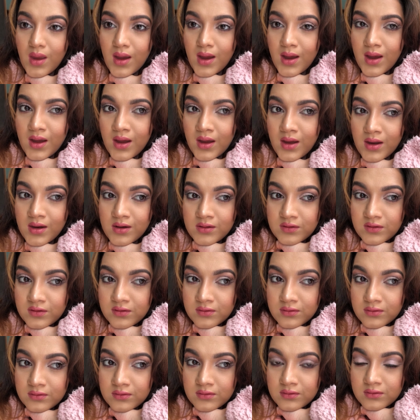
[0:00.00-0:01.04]
And
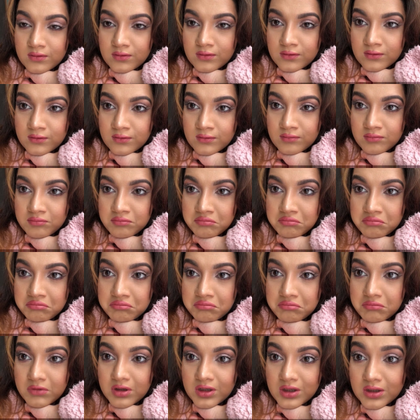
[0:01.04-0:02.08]

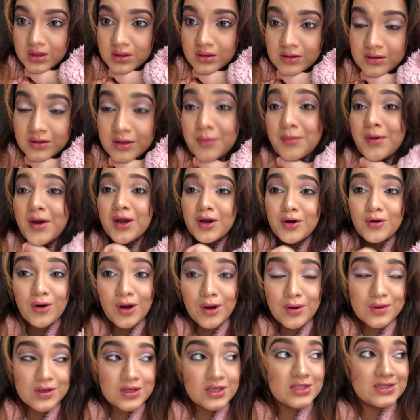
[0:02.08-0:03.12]
yeah, I might go
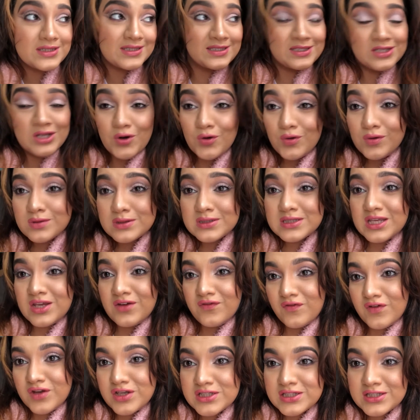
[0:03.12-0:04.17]
out in the snow, see
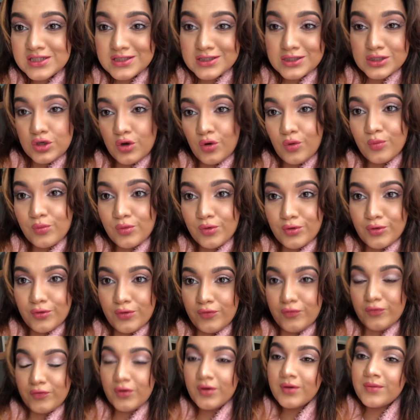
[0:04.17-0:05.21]
if it's snow
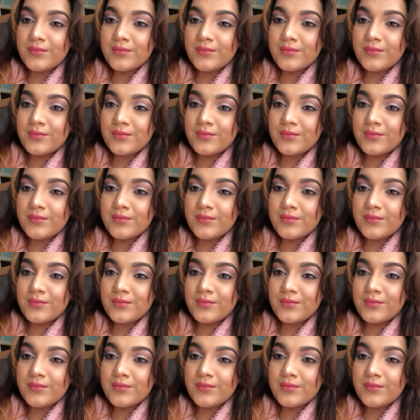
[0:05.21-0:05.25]
proof.